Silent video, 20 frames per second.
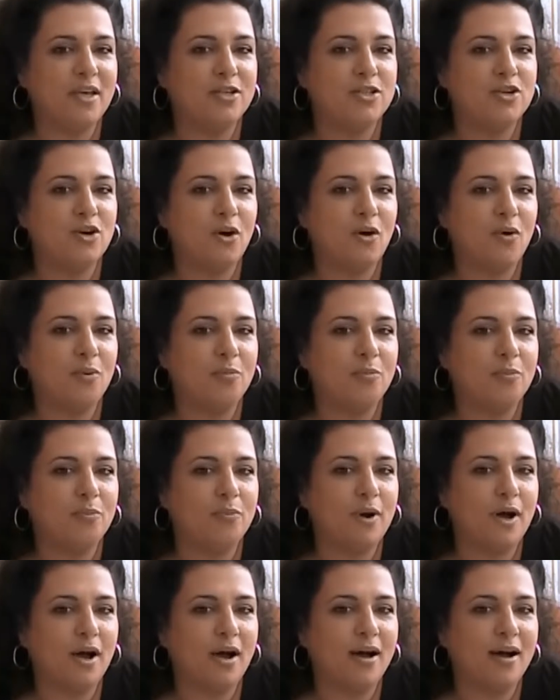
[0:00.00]
So
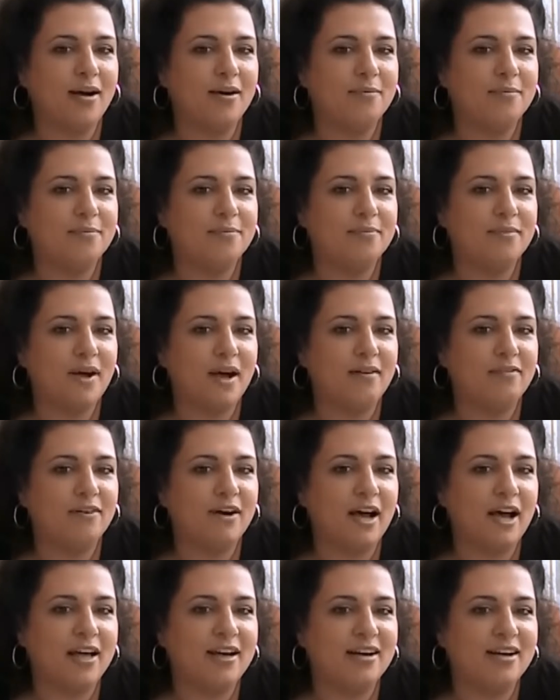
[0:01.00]
I've
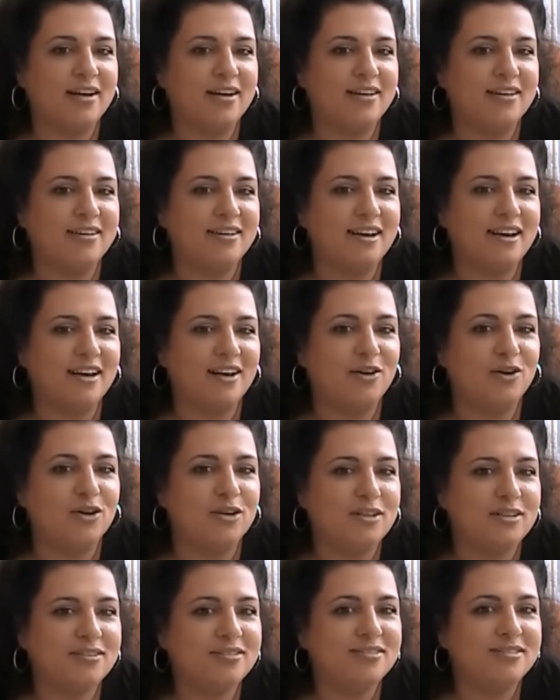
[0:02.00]
had a
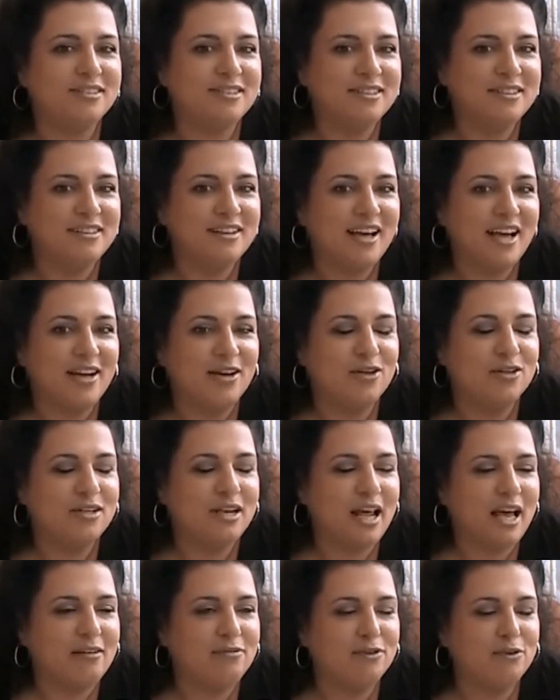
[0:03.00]
good
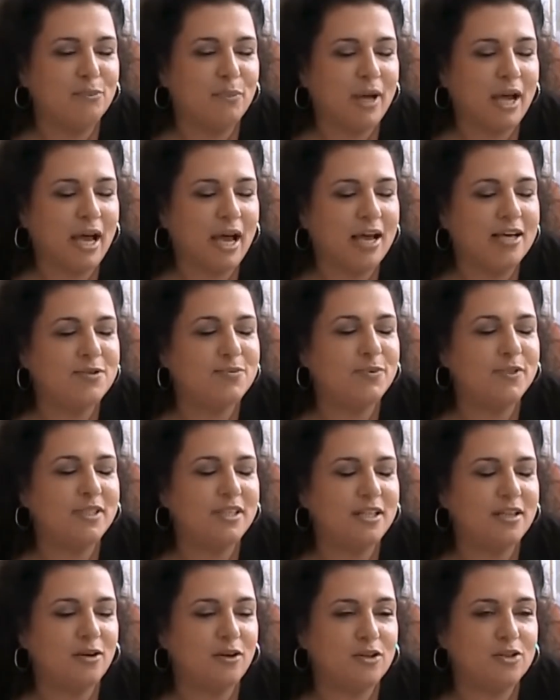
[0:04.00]
life with my
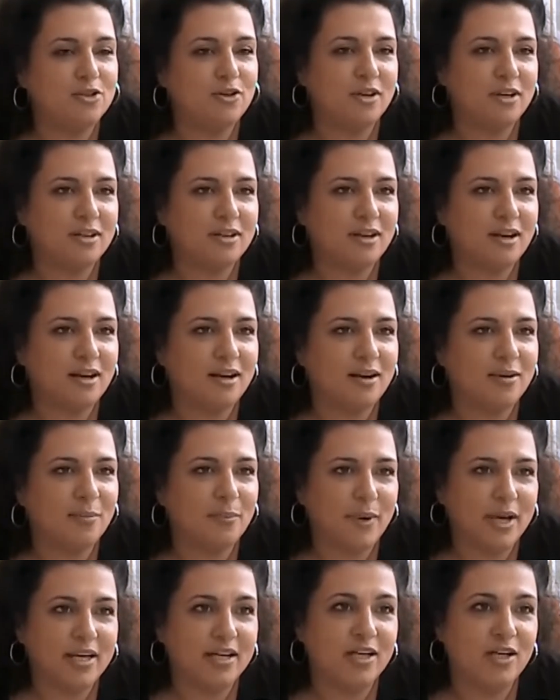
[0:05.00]
husband, and also
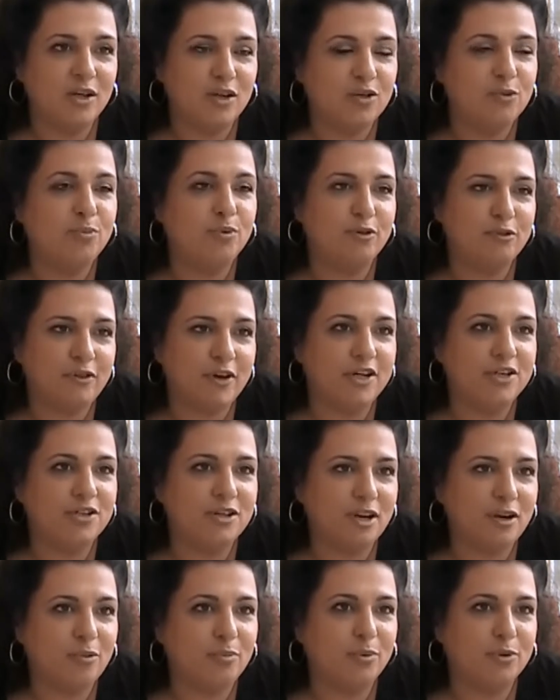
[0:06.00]
many good
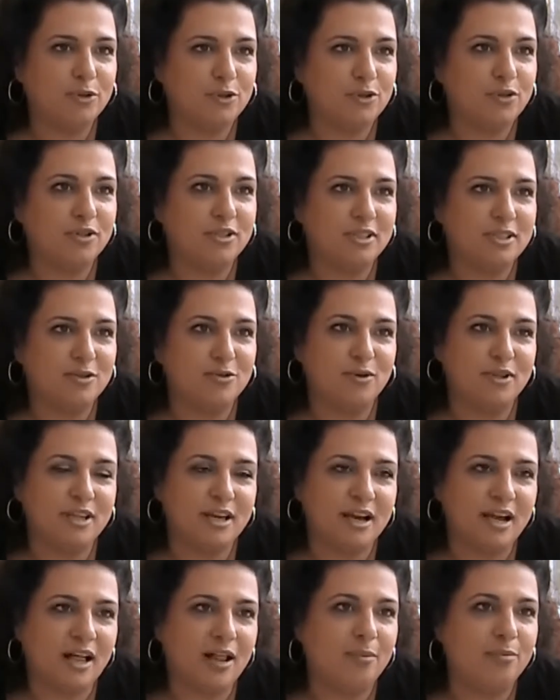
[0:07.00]
professional opportunities with
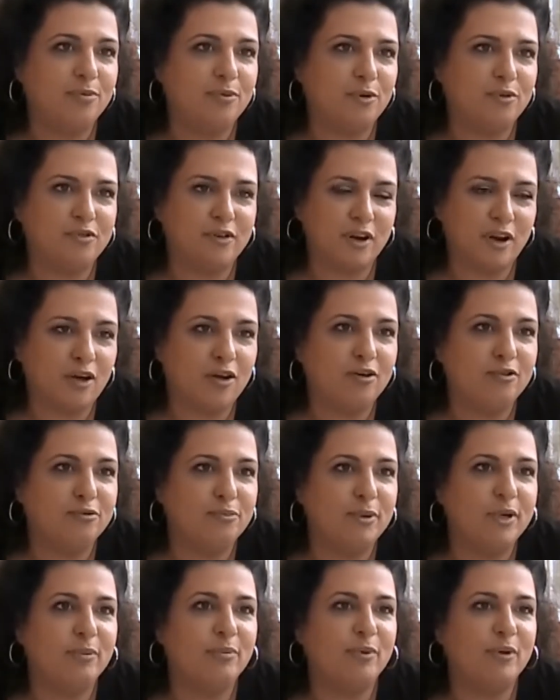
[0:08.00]
the help of a lot
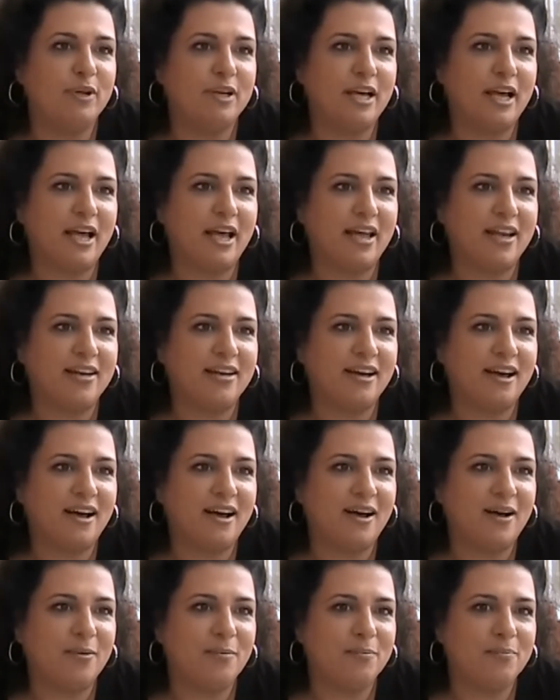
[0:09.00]
of people and
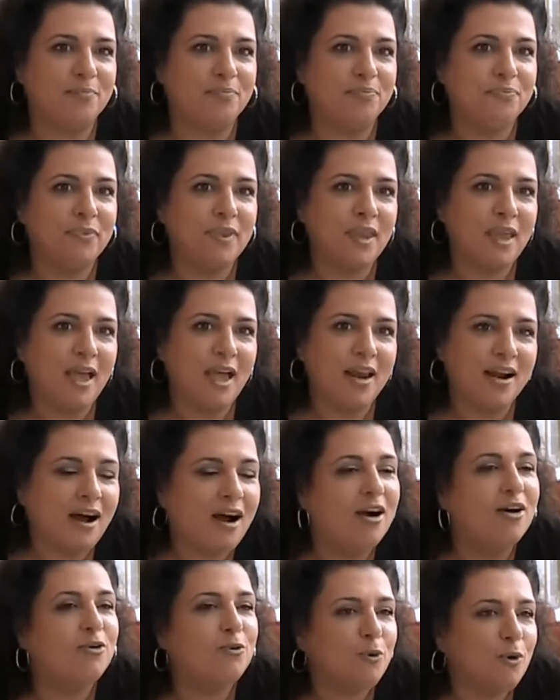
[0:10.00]

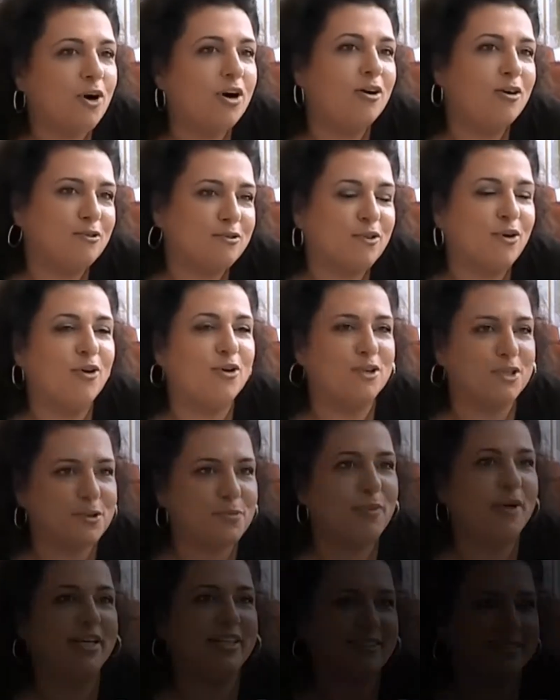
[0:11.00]
hard work, of
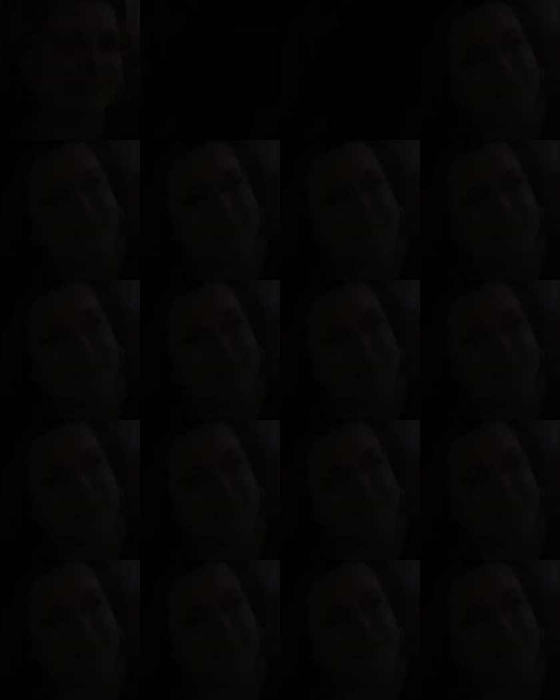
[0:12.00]
course. But